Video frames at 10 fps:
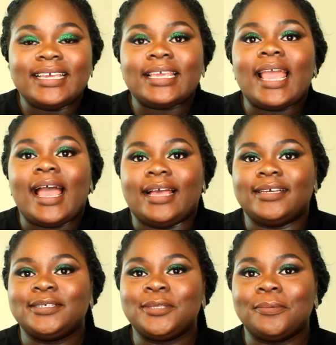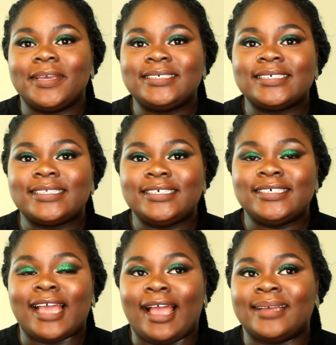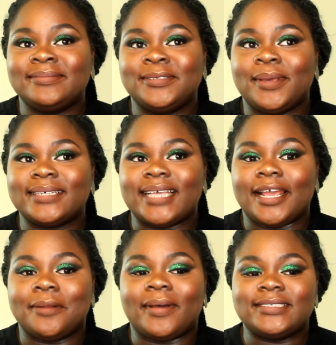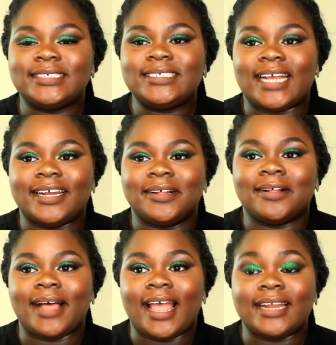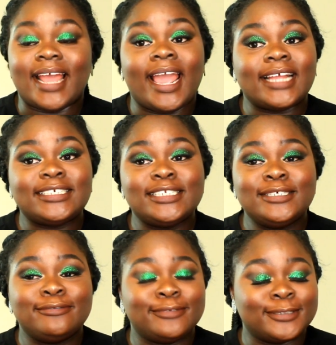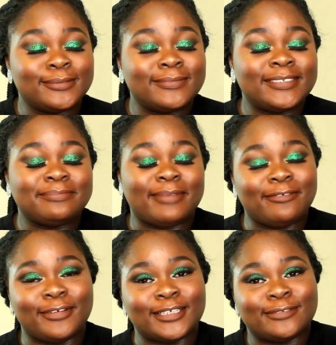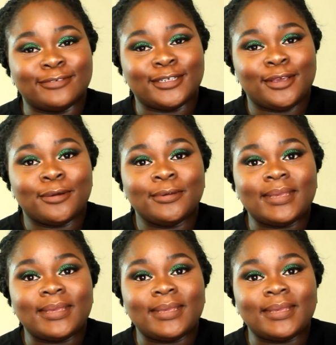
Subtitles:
yeah, so basically I'm so excited about this channel, and I actually filmed my first video